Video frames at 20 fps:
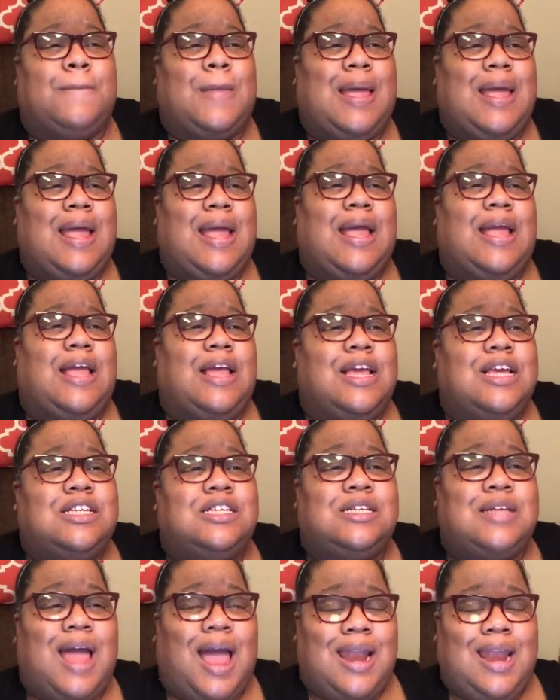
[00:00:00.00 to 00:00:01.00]
And
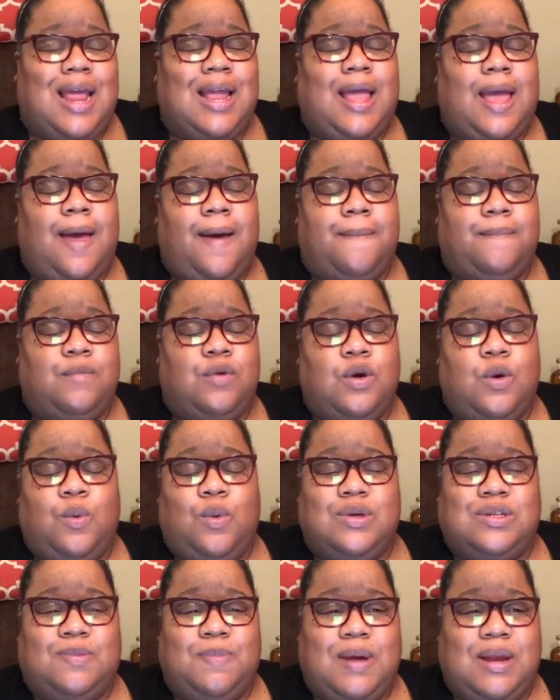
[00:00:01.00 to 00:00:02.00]
each time they kept, you know,
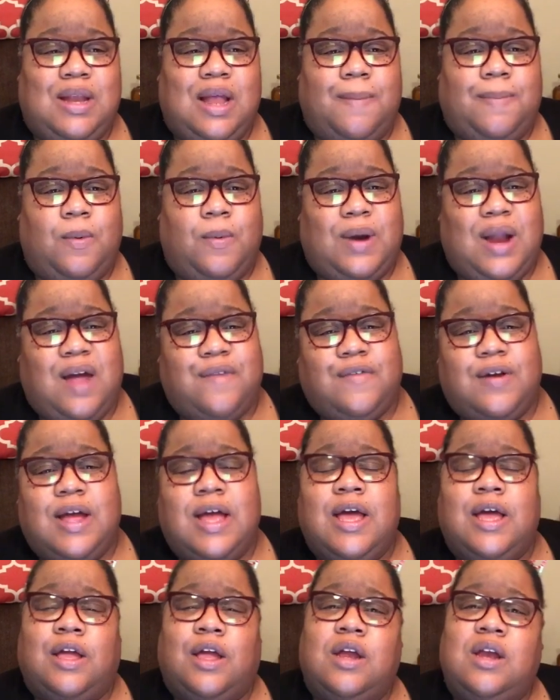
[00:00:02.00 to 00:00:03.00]
was meeting up or whatever,
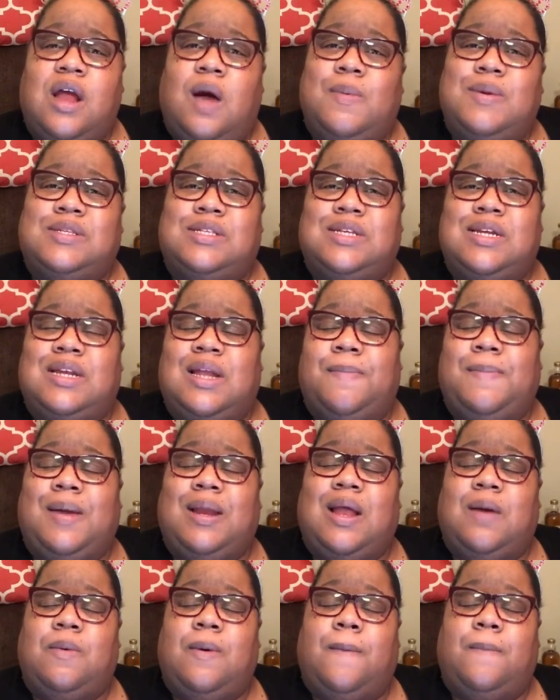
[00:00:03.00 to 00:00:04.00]
you know, we seen them
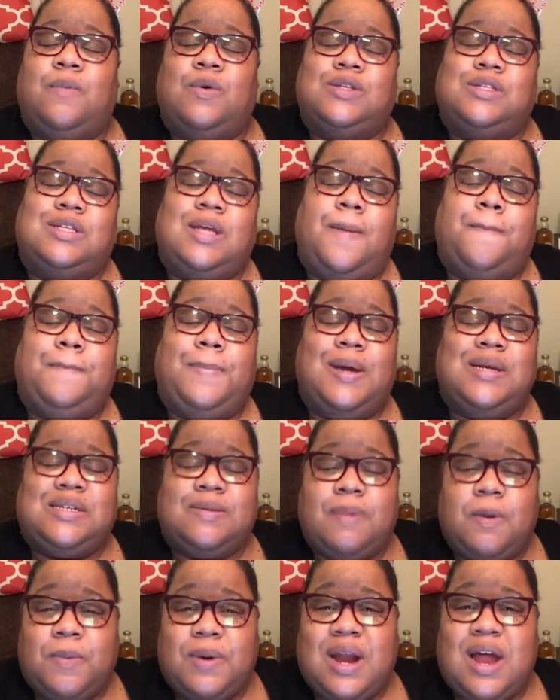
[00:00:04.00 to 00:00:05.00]
meet up. We'll see
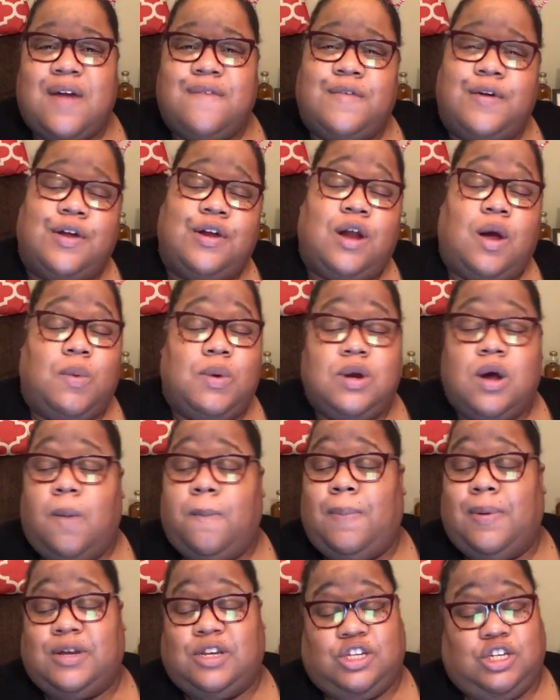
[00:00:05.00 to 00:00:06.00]
Bishop or whatever. You know, we know
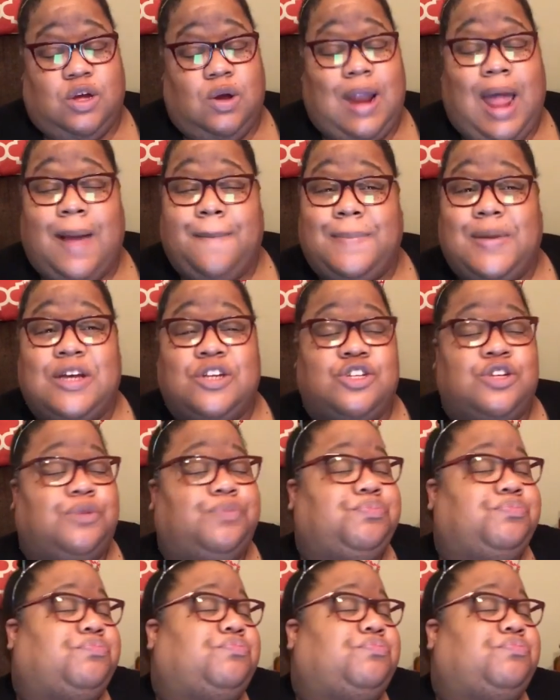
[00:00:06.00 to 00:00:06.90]
she don't like Bishop.